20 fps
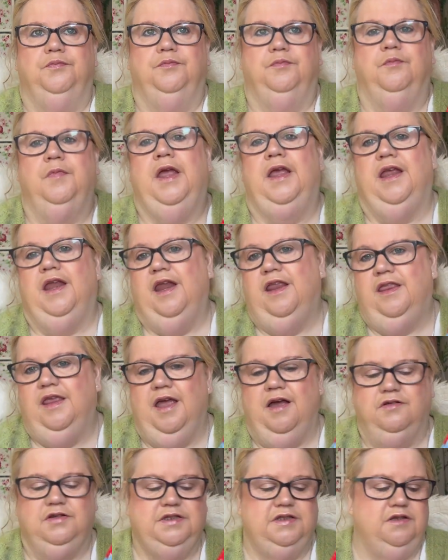making anything
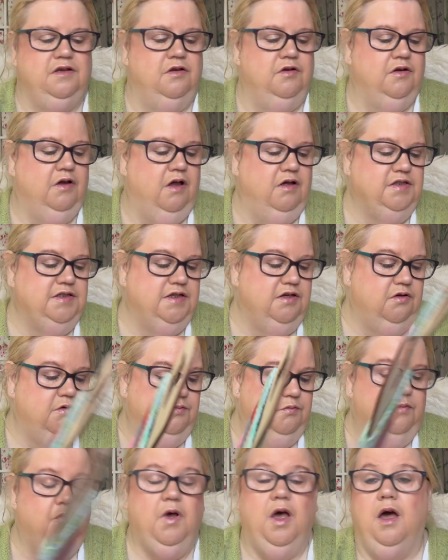else, casting
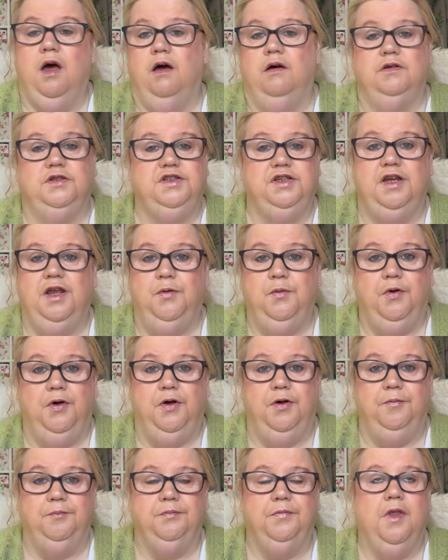on. Well, do you know
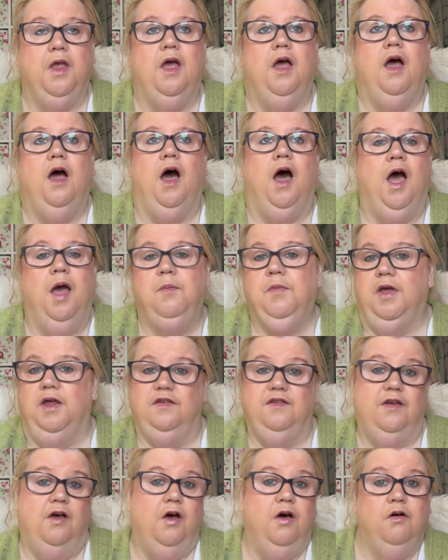what? I'm going
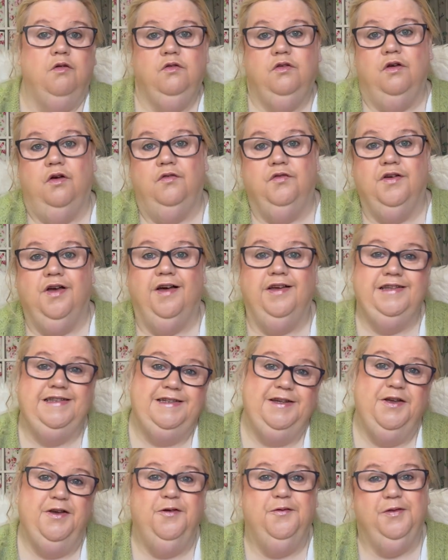to hold off
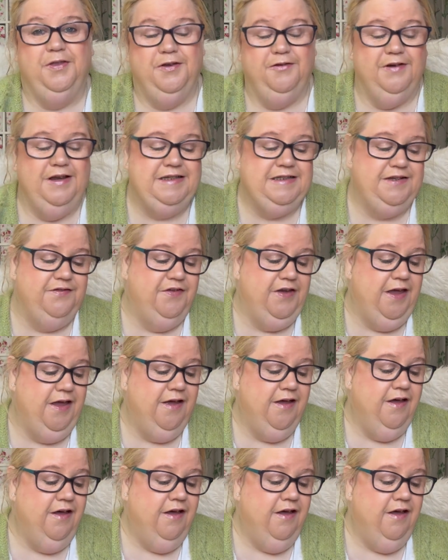casting on with the rest of it.